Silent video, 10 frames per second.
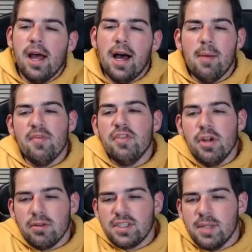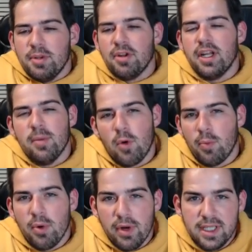If you don't sim, you're going to get more
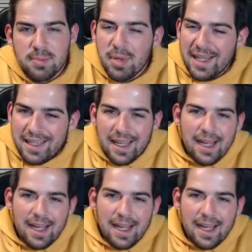points, but